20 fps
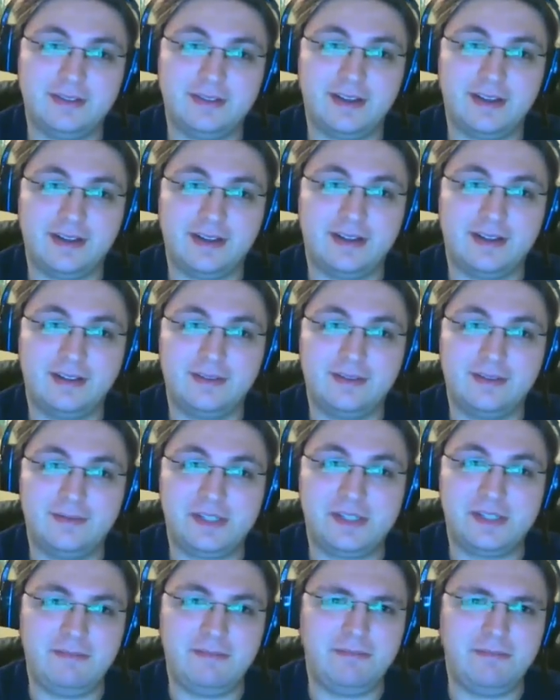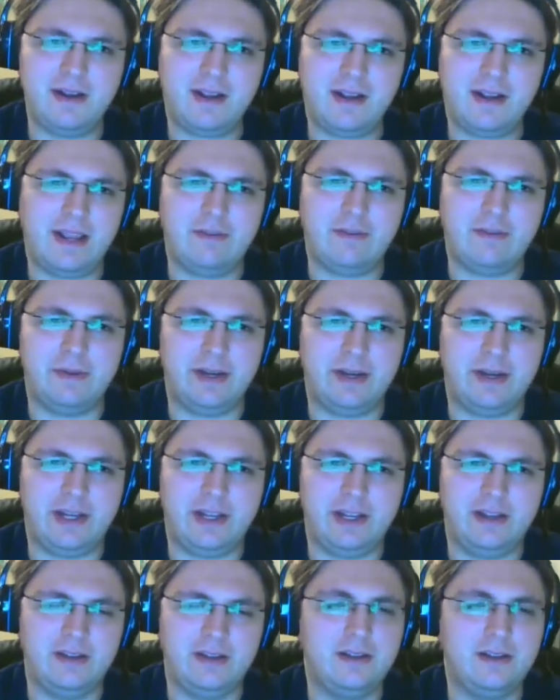
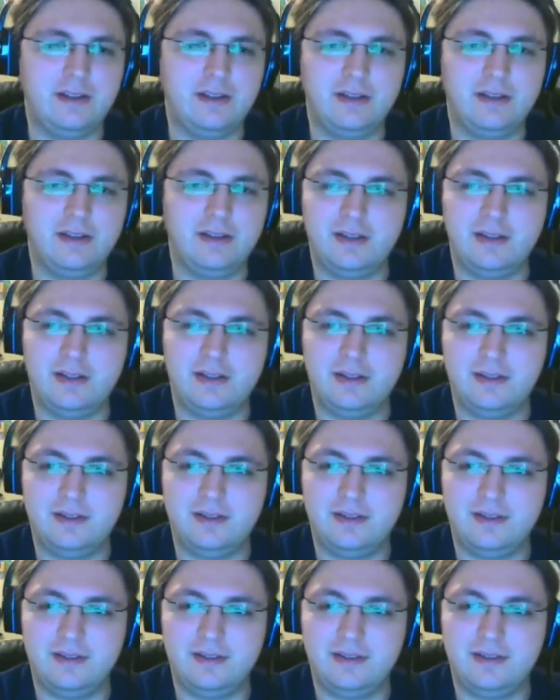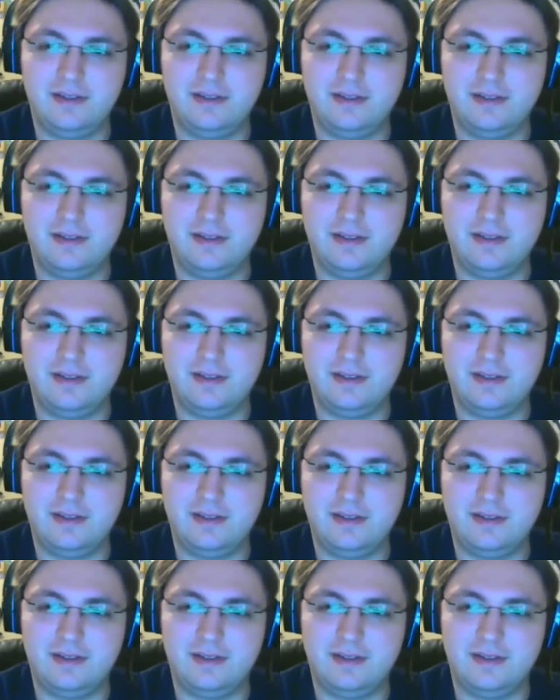
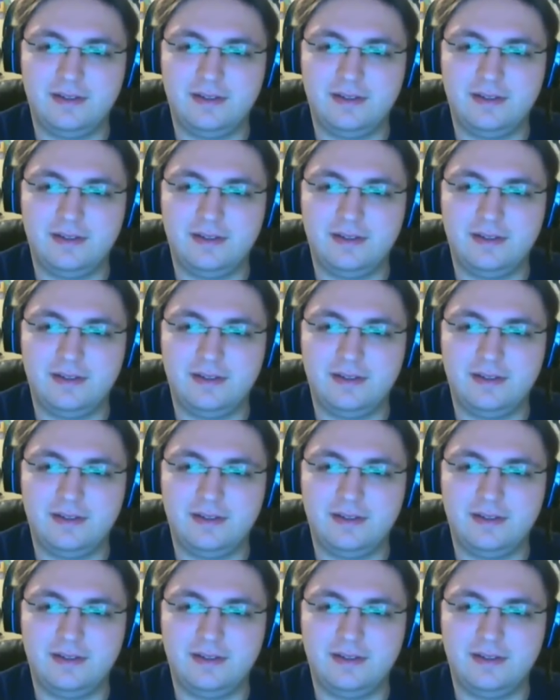(silent)